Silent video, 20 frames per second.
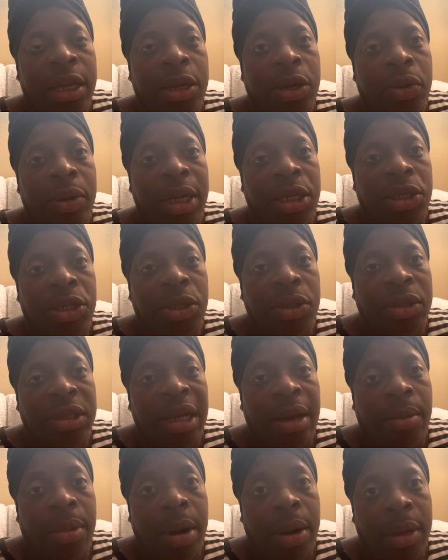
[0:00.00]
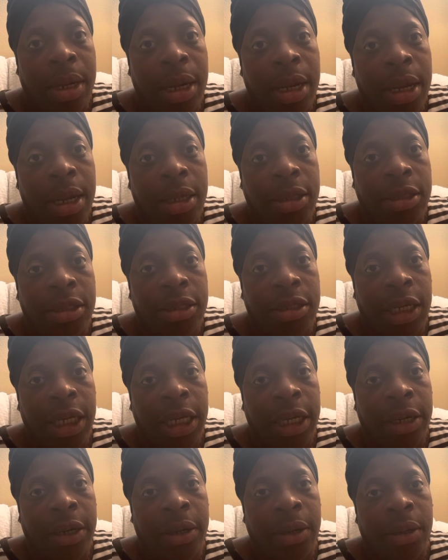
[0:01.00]
creatures that brought their asses
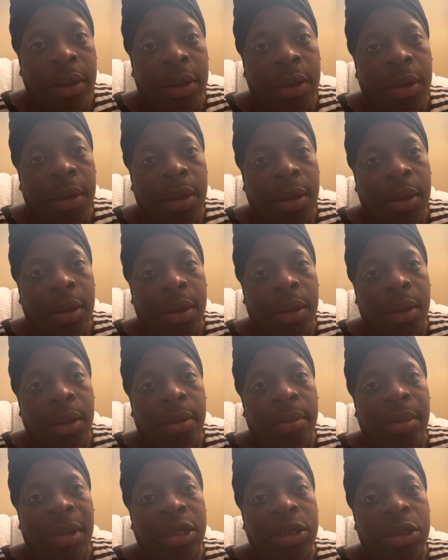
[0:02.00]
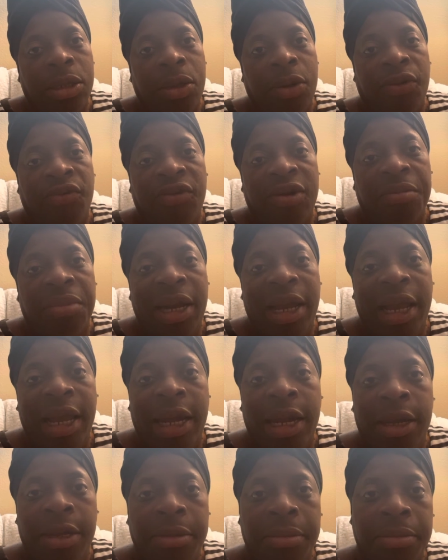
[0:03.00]
here, messing over the planet.